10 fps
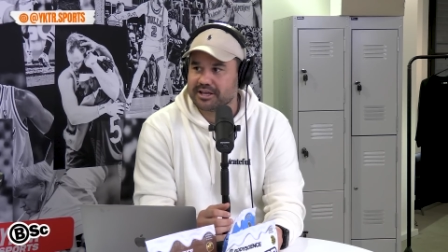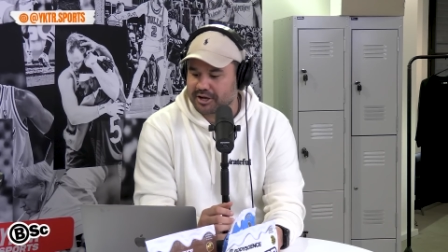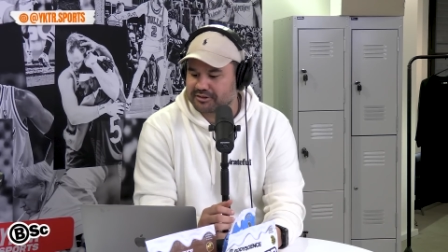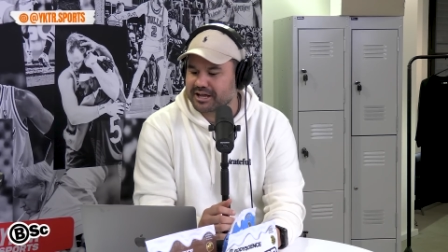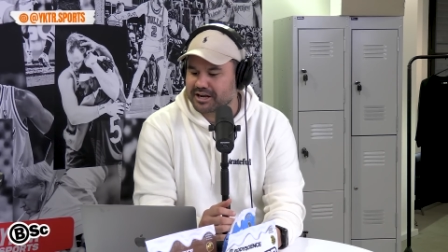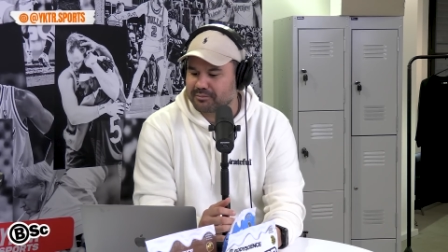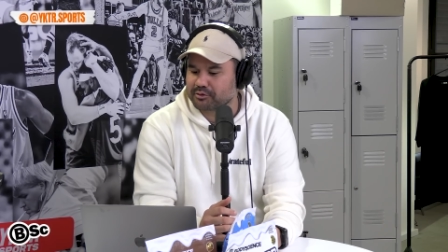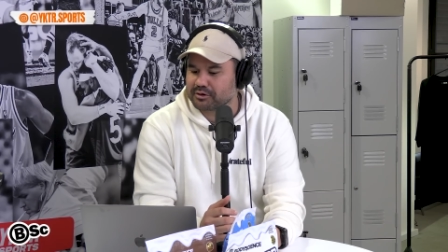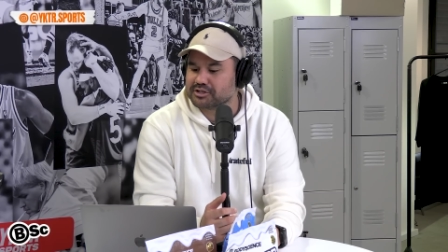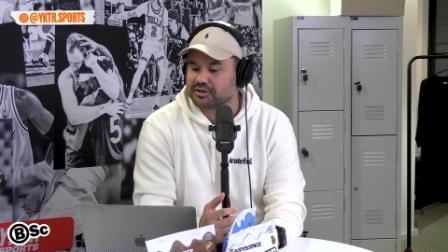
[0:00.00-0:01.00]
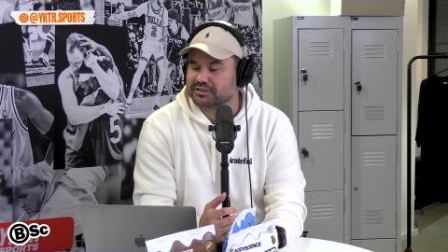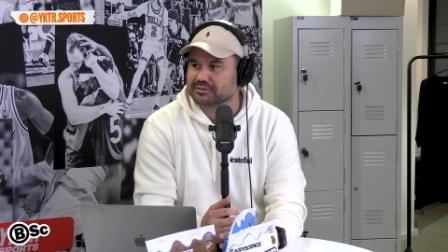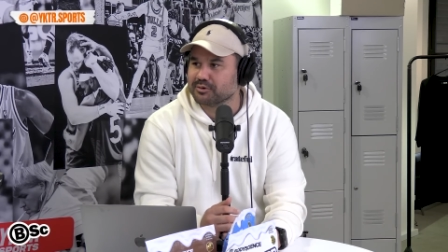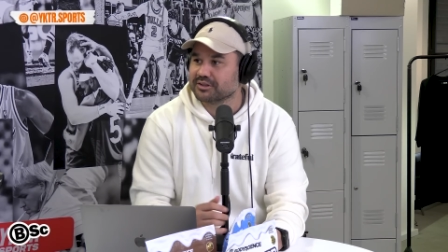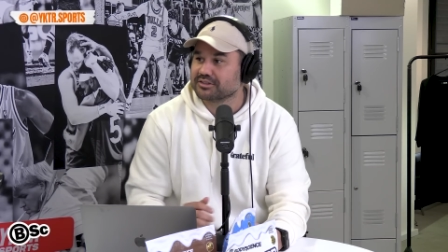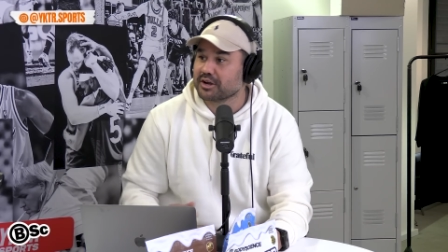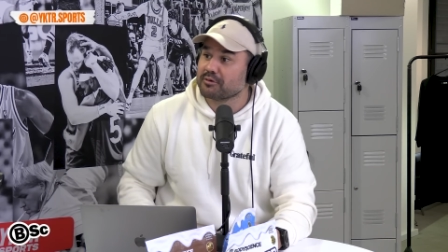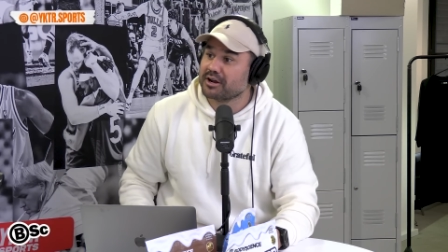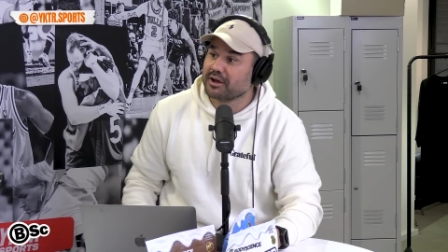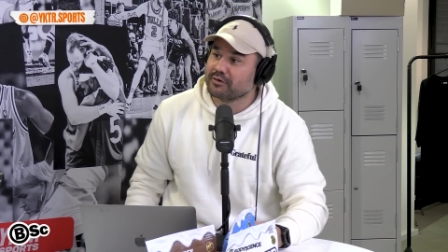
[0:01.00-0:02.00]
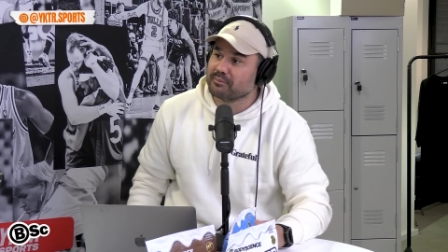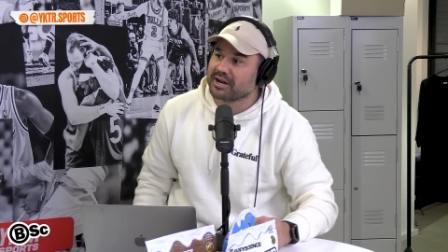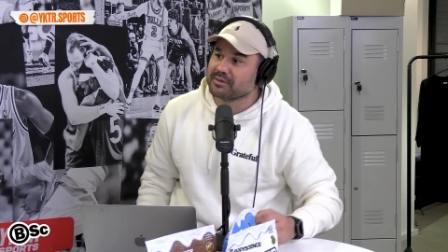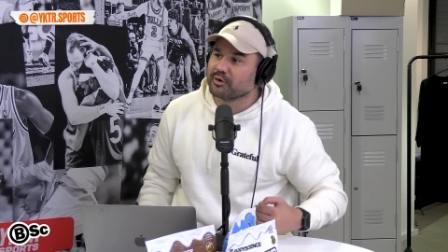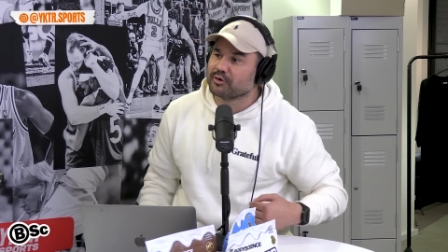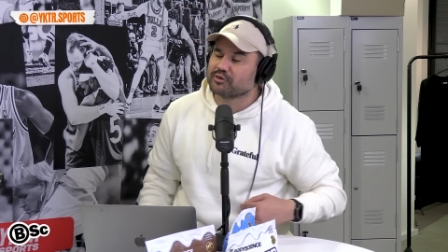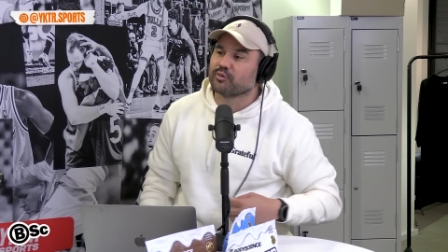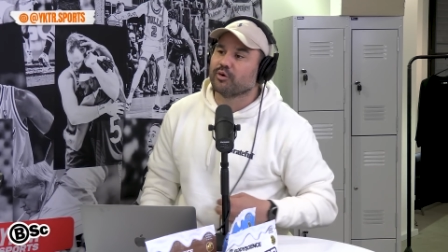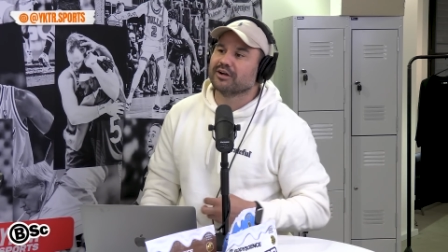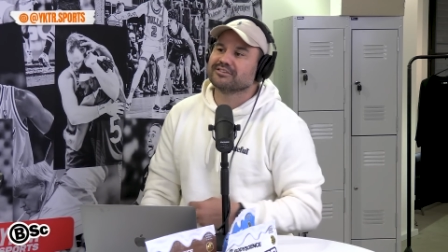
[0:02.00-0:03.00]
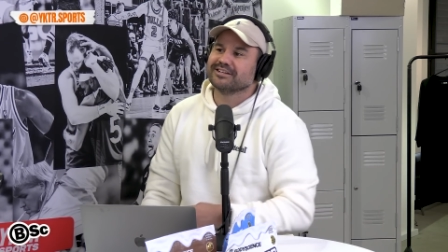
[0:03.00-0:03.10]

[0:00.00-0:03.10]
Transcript: He goes, that number 3 jersey is mine. So he ran over Matty Burton twice.